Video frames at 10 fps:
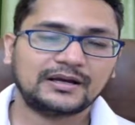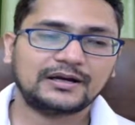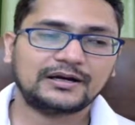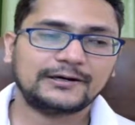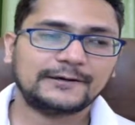
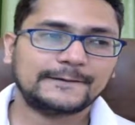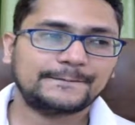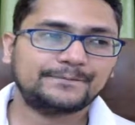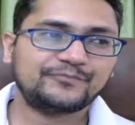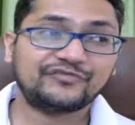
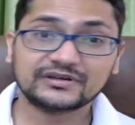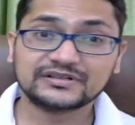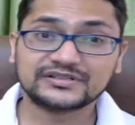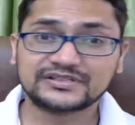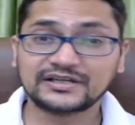uh,
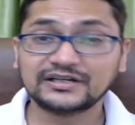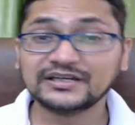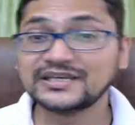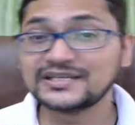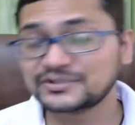first
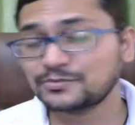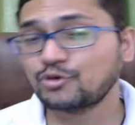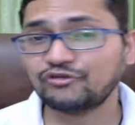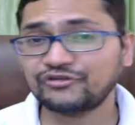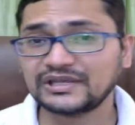against
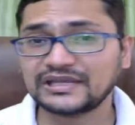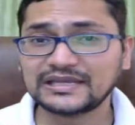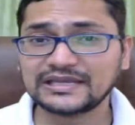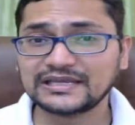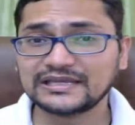Morphy
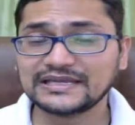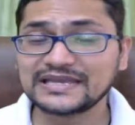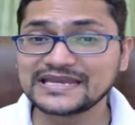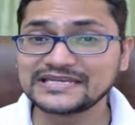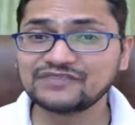in
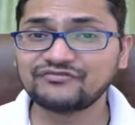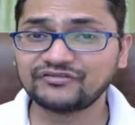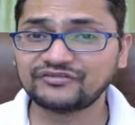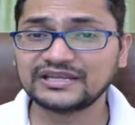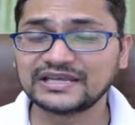
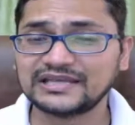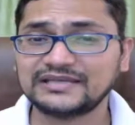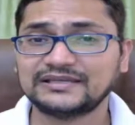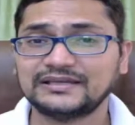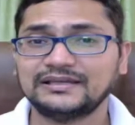1858